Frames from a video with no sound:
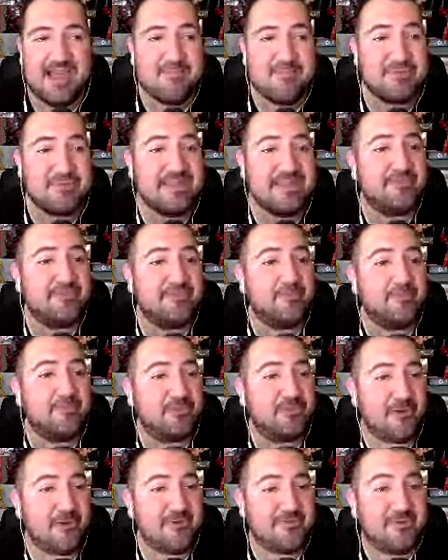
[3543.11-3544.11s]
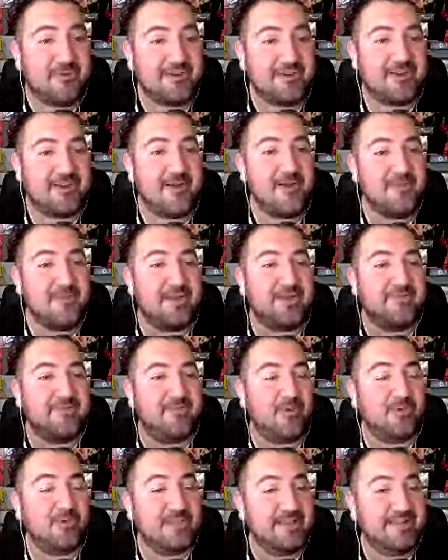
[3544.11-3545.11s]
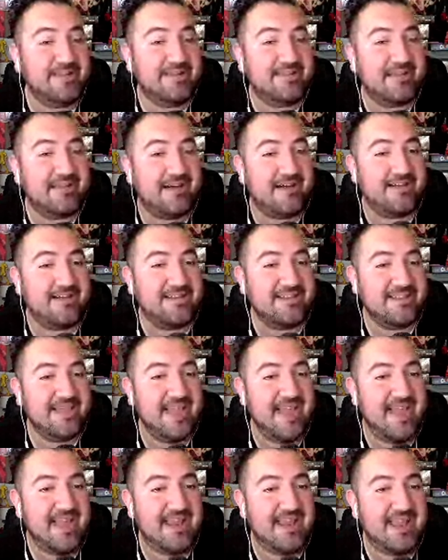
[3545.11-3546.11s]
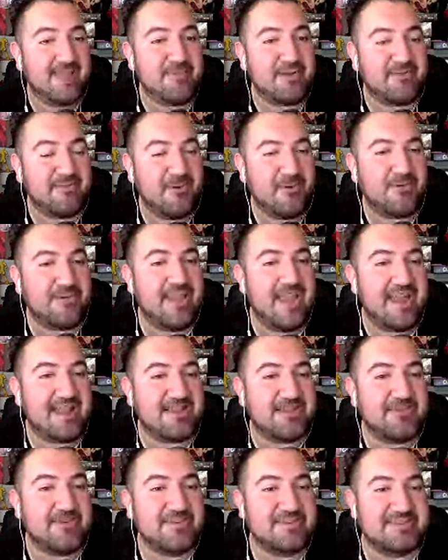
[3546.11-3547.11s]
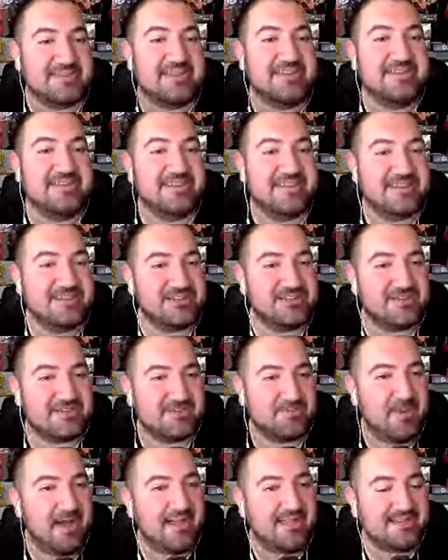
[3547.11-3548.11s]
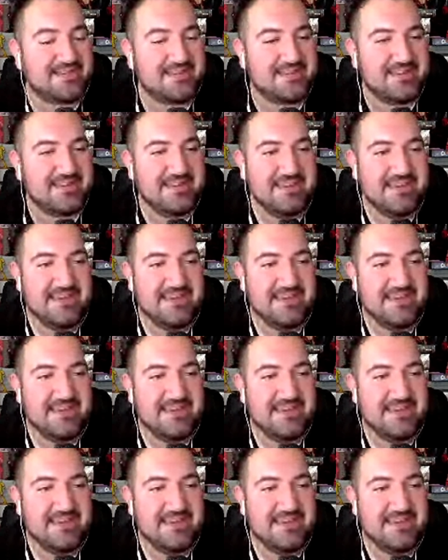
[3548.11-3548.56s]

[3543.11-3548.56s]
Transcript: I believe Terry Funk turned Mick Foley onto that, and Mick Foley had a Lloyd's of London insurance policy.